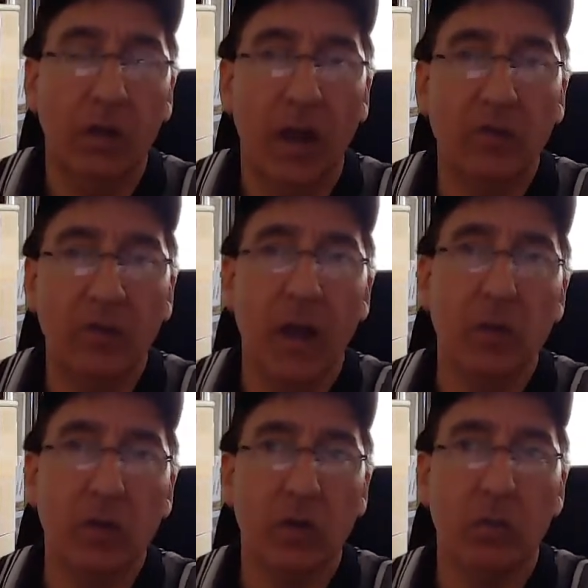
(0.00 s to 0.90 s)
How
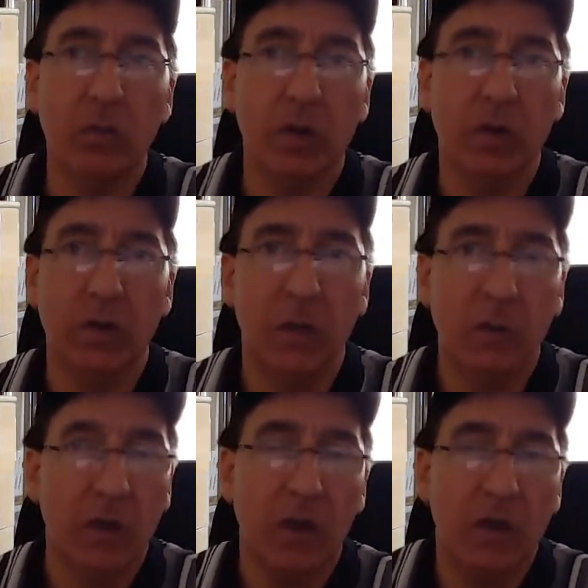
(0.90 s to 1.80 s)
damaged could it be? You know, I
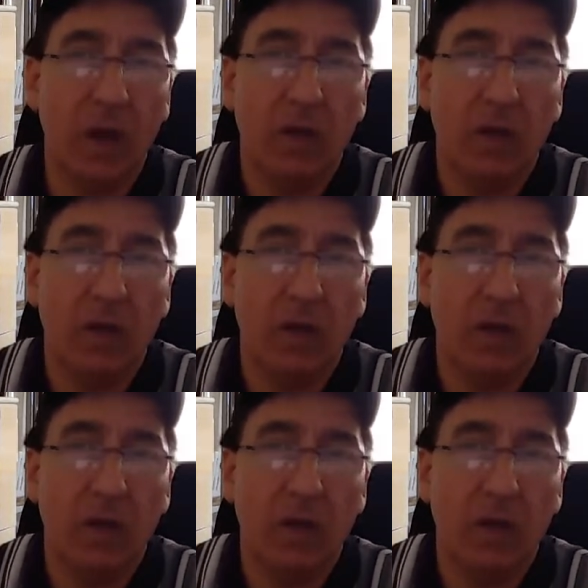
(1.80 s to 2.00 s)
mean, how, how could you